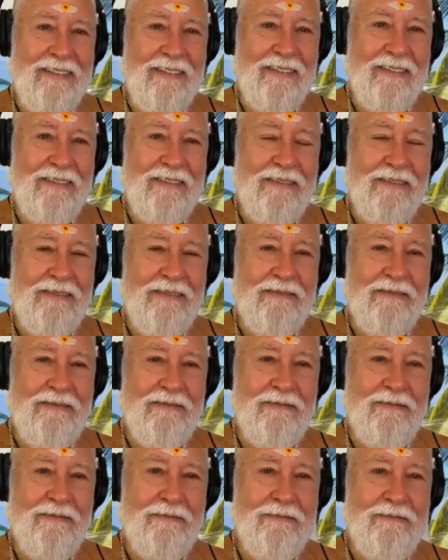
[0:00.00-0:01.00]

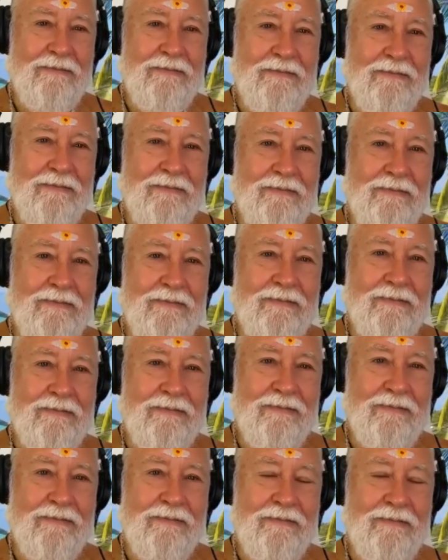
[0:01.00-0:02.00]

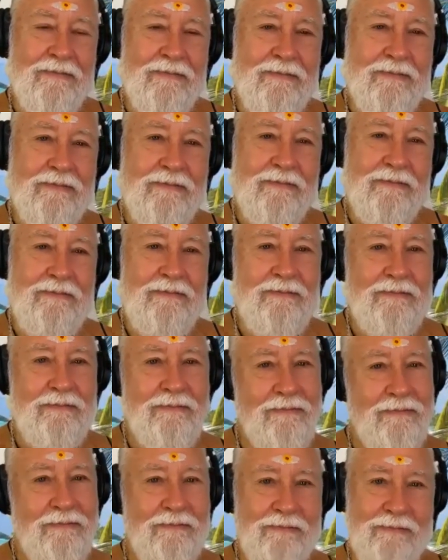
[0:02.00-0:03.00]

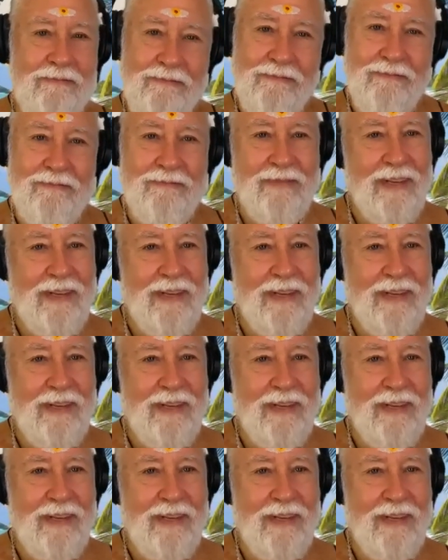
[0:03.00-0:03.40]
The person shown says nothing.